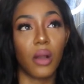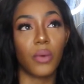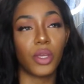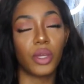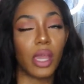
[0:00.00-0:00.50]

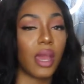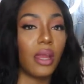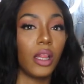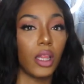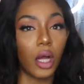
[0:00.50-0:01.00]
when you
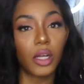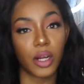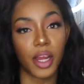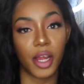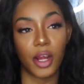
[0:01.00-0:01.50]
get
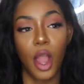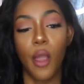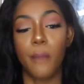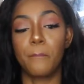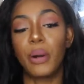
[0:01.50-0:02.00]
longer hair.
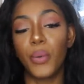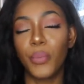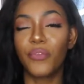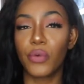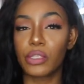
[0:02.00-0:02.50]

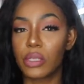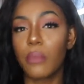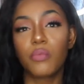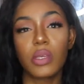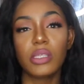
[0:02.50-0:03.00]
But for
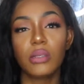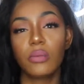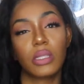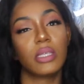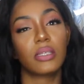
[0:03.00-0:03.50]
some reason
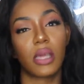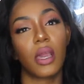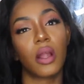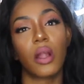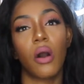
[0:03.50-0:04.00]
with this
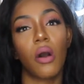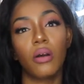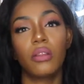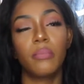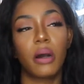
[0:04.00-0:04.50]
hair,
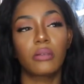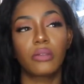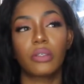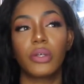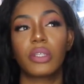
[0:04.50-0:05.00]
all the
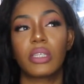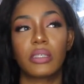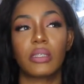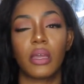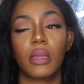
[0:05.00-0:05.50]
bundles look the
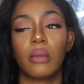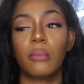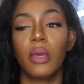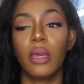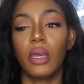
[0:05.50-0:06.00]

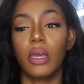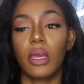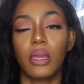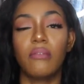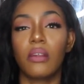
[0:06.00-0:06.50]
same,
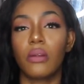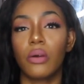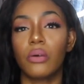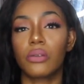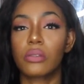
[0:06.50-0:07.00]
even
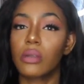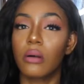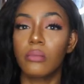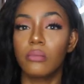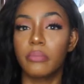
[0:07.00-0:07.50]
though
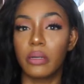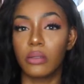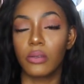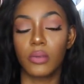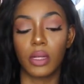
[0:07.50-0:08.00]
some
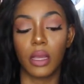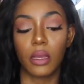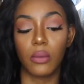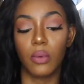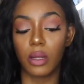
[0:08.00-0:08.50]
bundles were
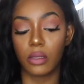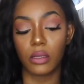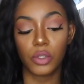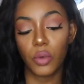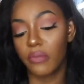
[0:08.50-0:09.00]
like
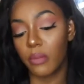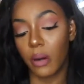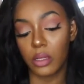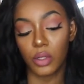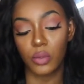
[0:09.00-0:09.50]
two of the
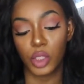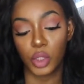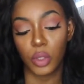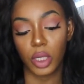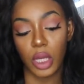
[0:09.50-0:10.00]
bundles were
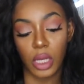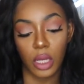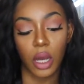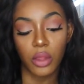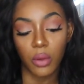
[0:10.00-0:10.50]
shorter than
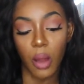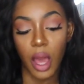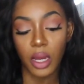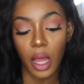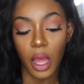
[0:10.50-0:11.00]
the other
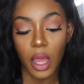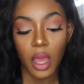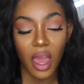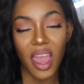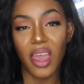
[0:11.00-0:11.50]
one.
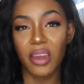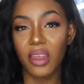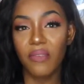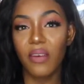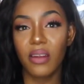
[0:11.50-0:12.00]
And
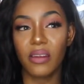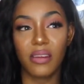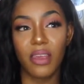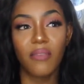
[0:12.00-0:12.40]
even